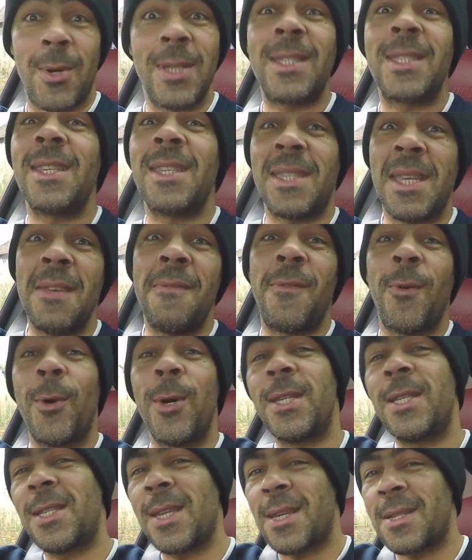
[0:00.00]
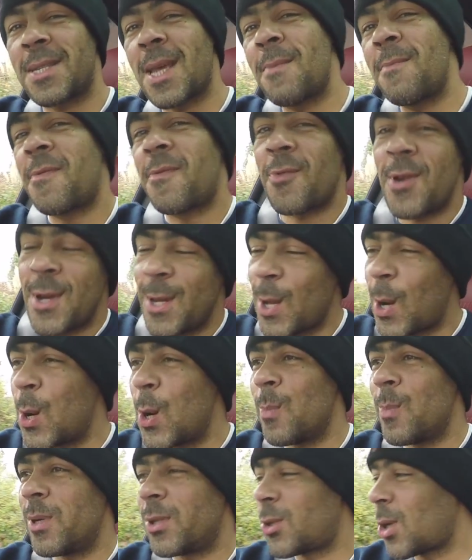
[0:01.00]
is this E46 M3 the
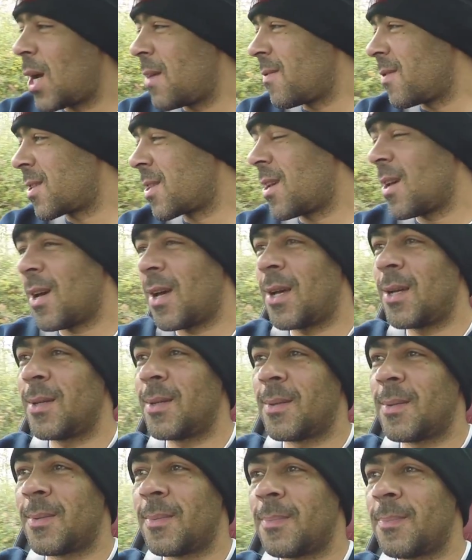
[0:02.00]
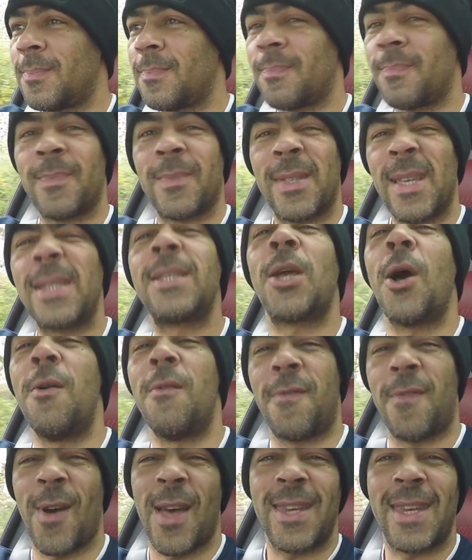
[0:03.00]
ultimate driver's car? Let's go
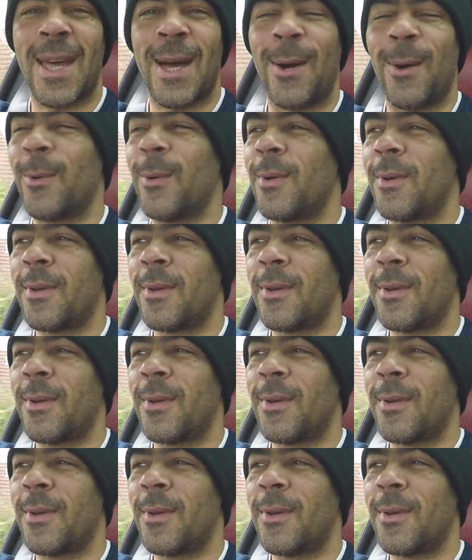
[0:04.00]
and find out.